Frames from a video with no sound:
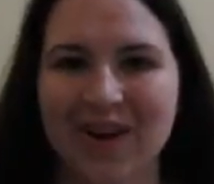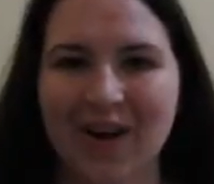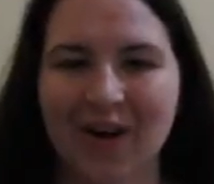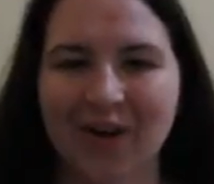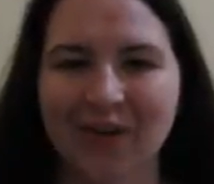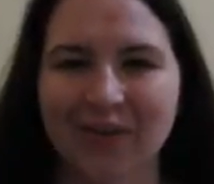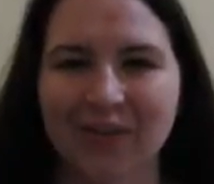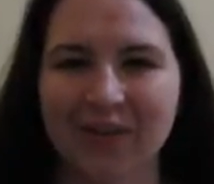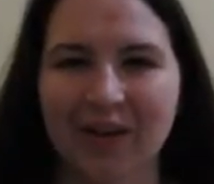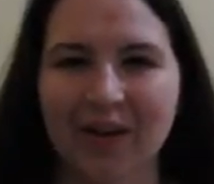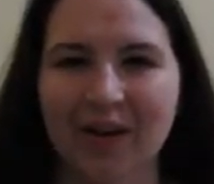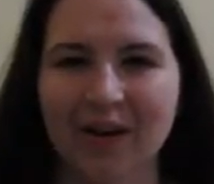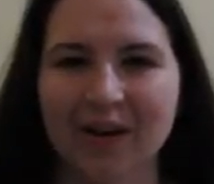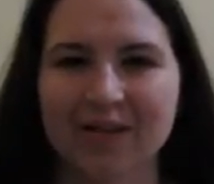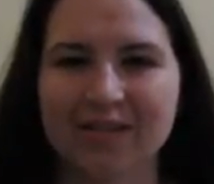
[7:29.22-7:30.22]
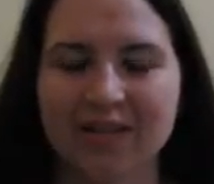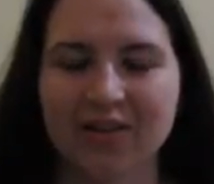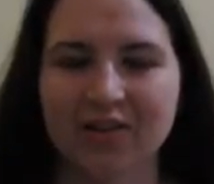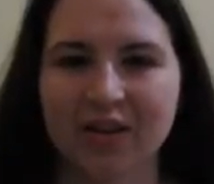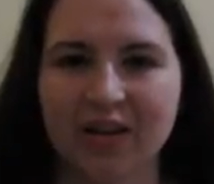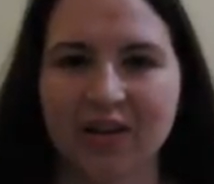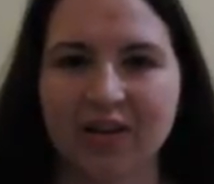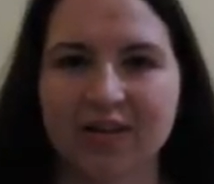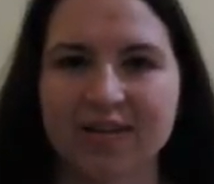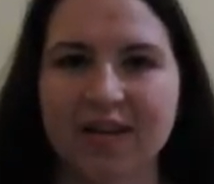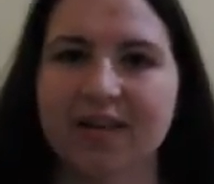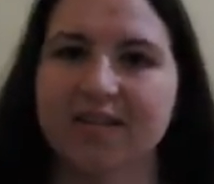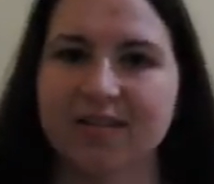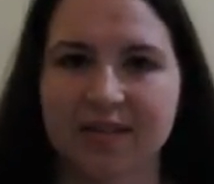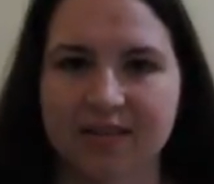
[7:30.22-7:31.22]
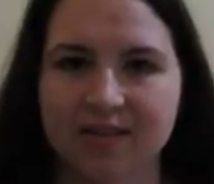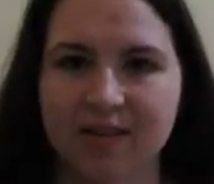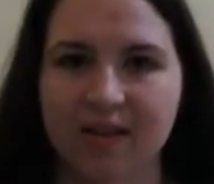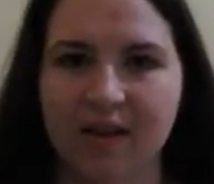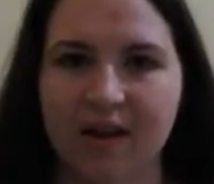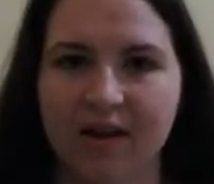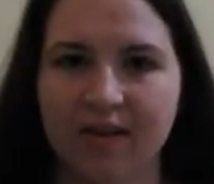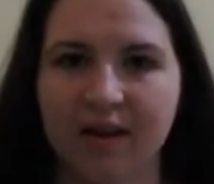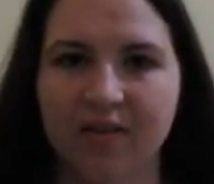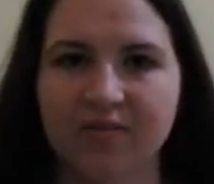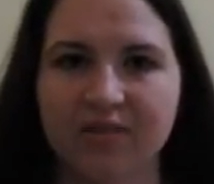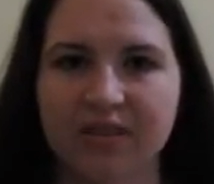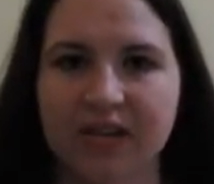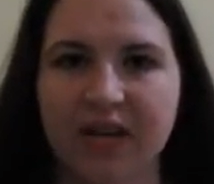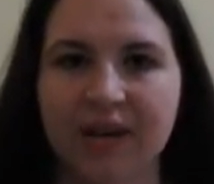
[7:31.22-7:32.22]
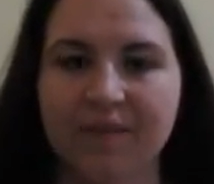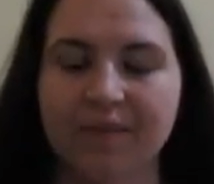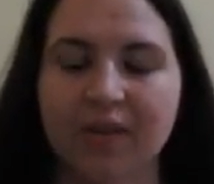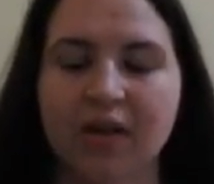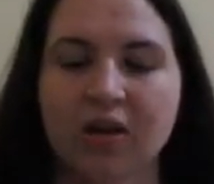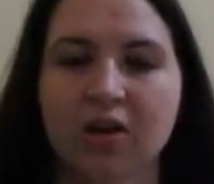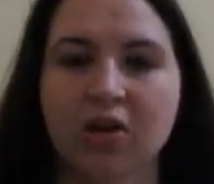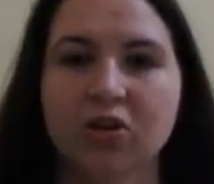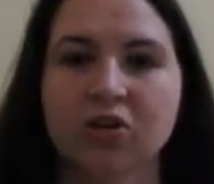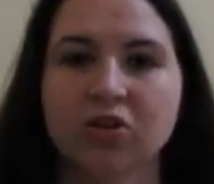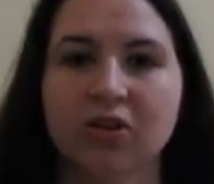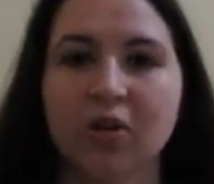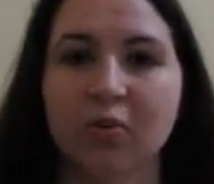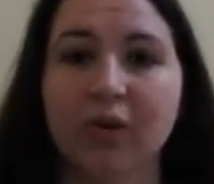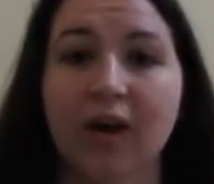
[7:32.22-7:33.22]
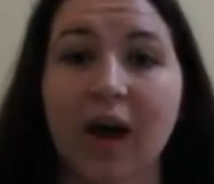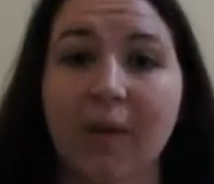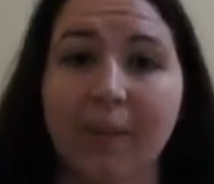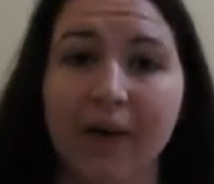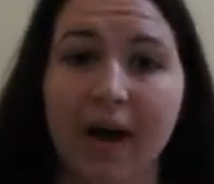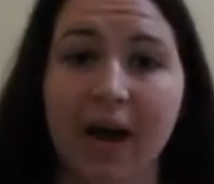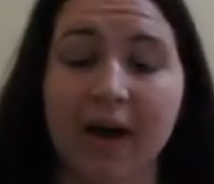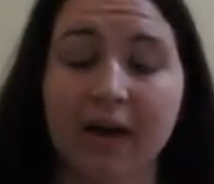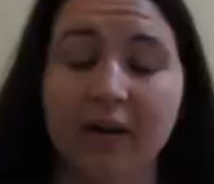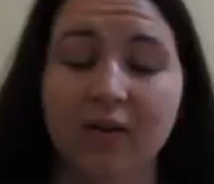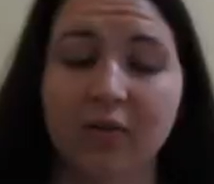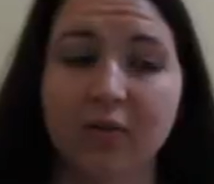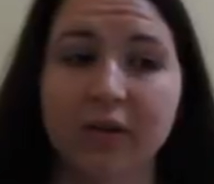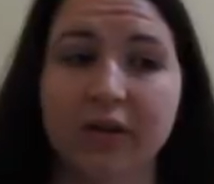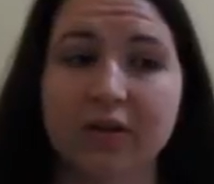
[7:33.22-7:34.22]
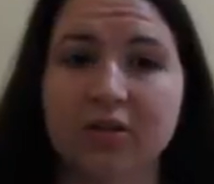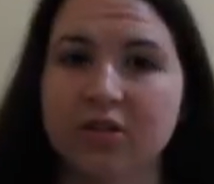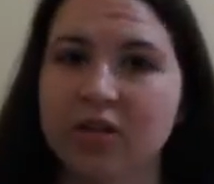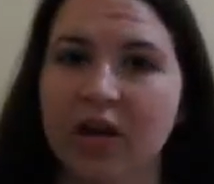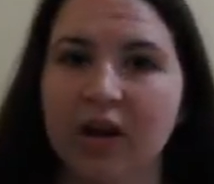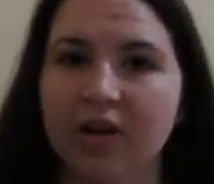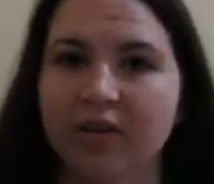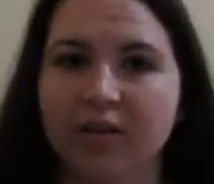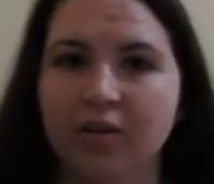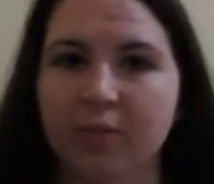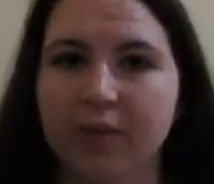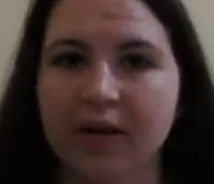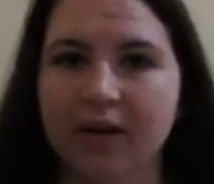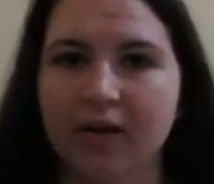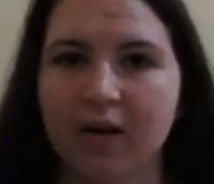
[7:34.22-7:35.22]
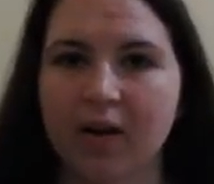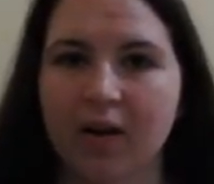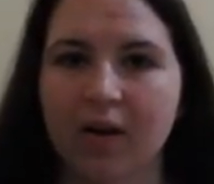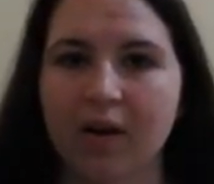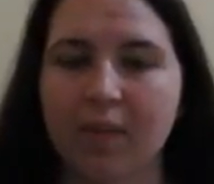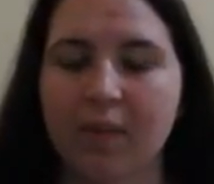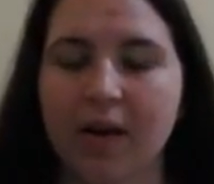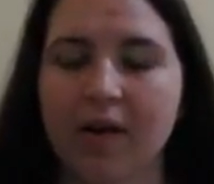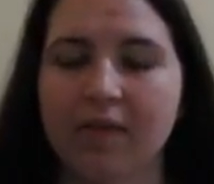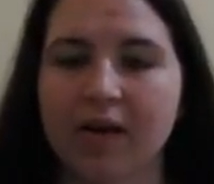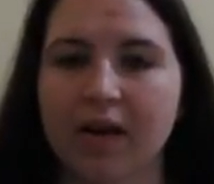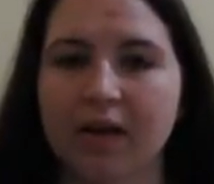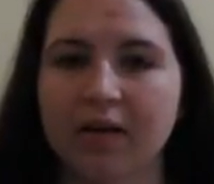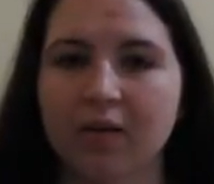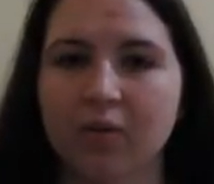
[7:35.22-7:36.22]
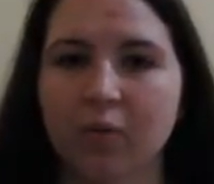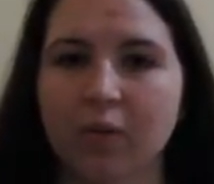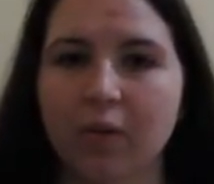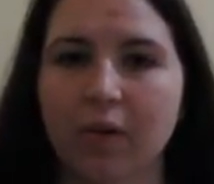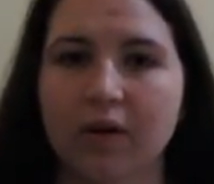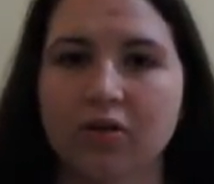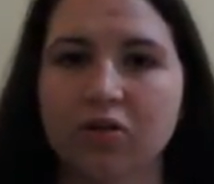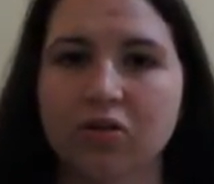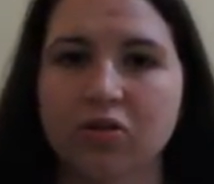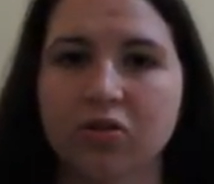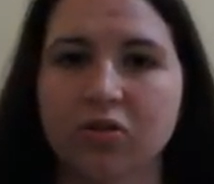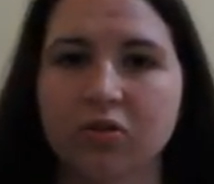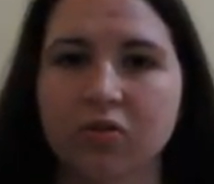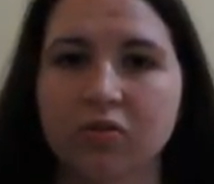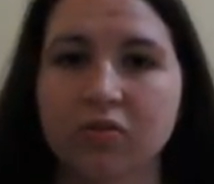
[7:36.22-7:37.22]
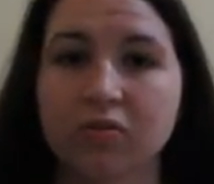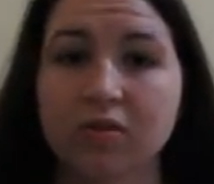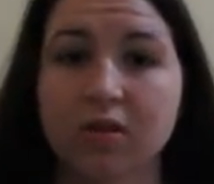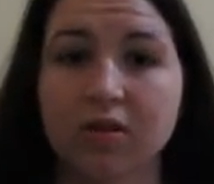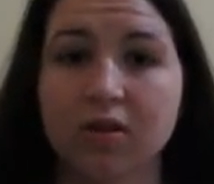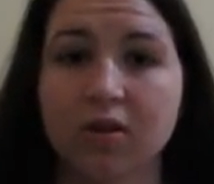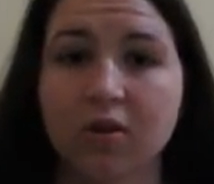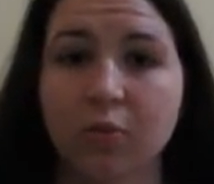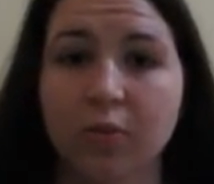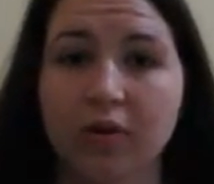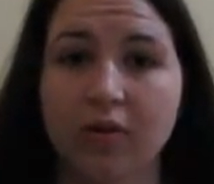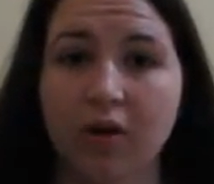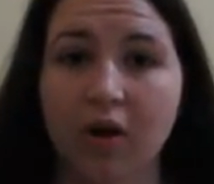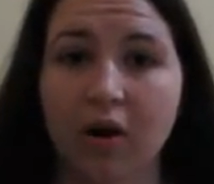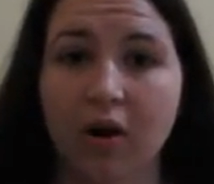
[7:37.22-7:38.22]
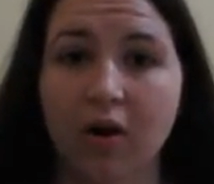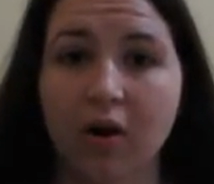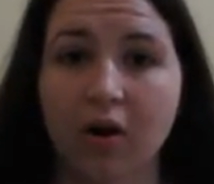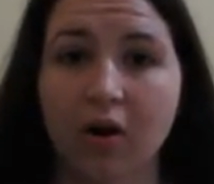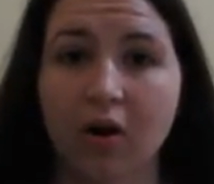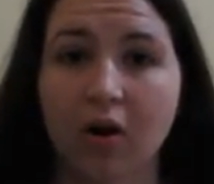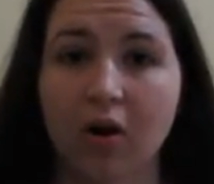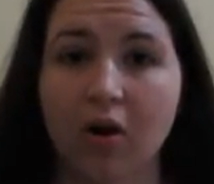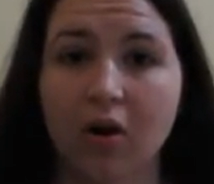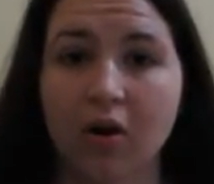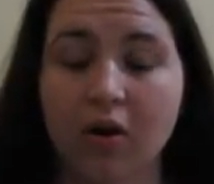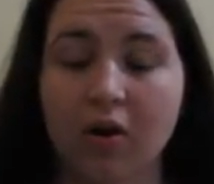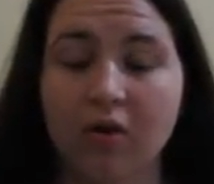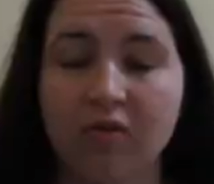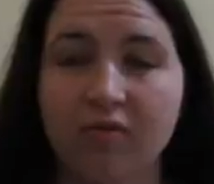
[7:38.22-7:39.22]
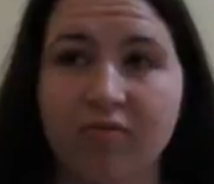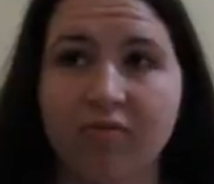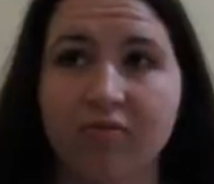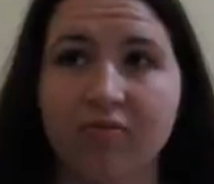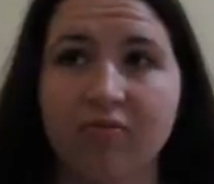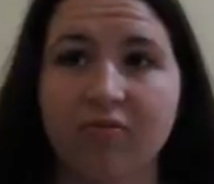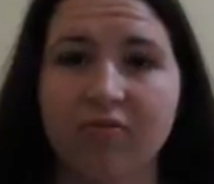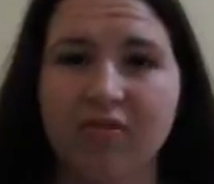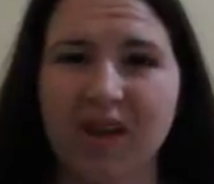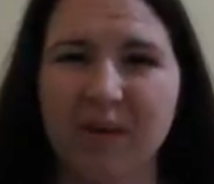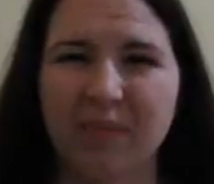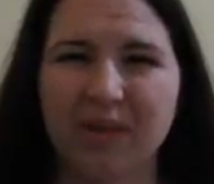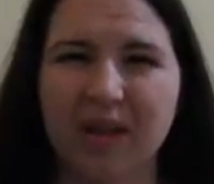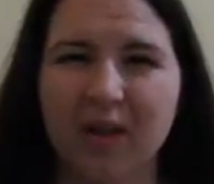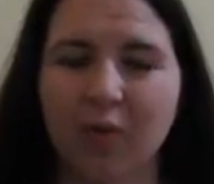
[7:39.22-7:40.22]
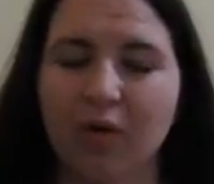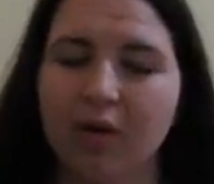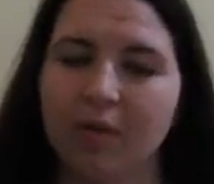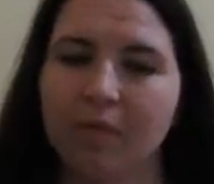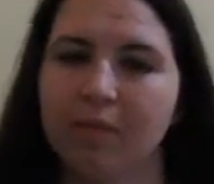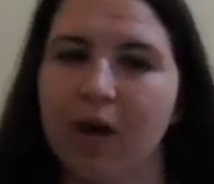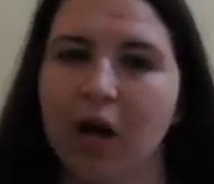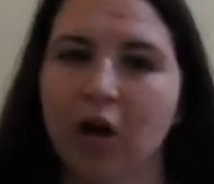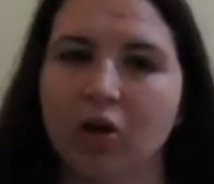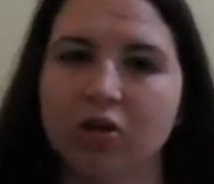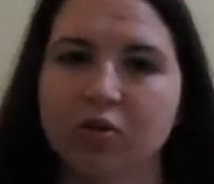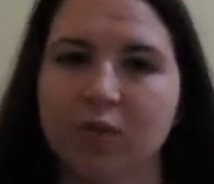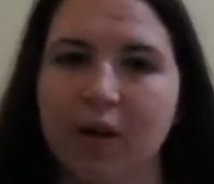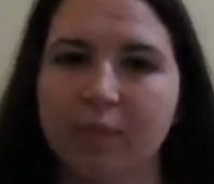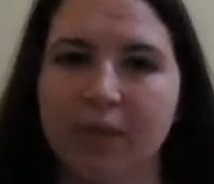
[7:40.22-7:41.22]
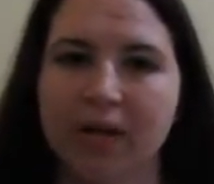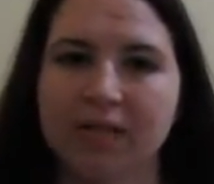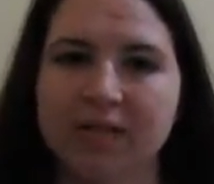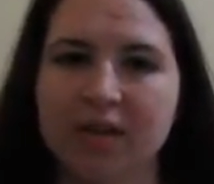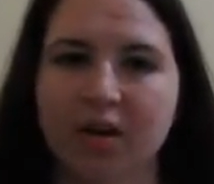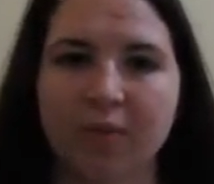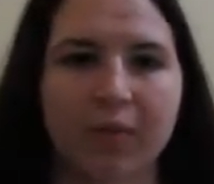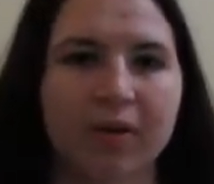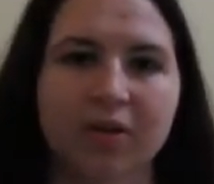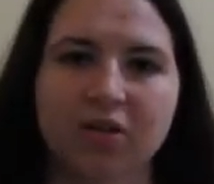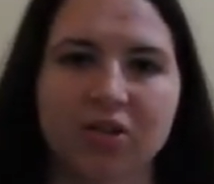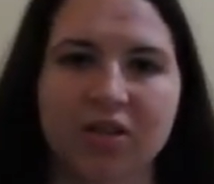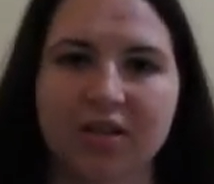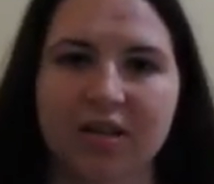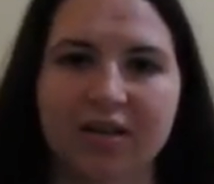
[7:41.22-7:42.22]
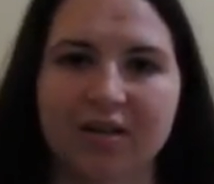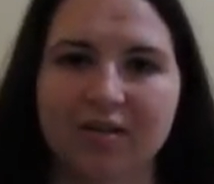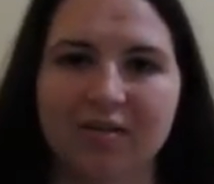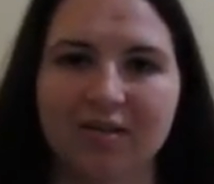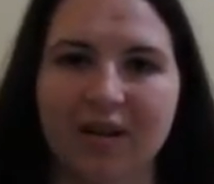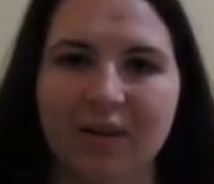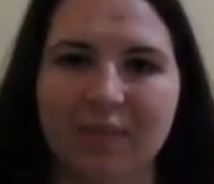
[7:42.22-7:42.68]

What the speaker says: our dinner here is at 6 o'clock every day. So then we got back, we just hung out a little bit, and then we went to dinner with our family. Well, our host mom made dinner, but she didn't